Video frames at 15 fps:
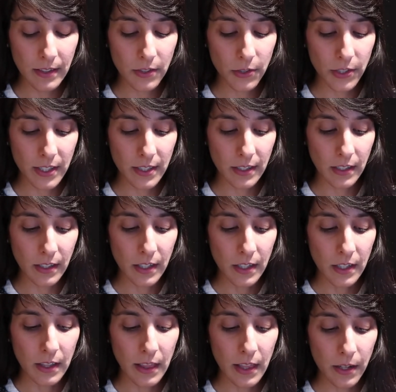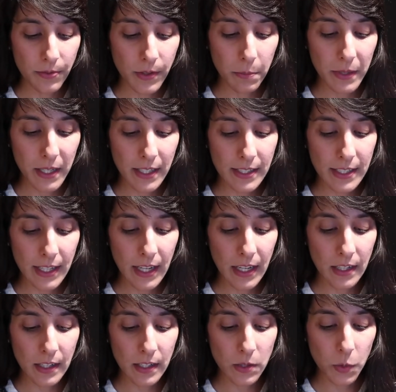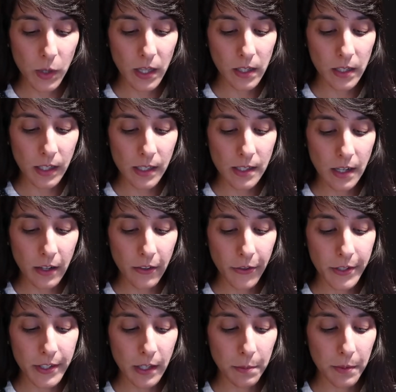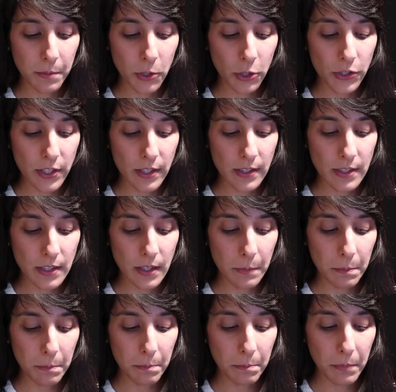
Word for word: Interesting. Love can be indicated as well as other deep emotions that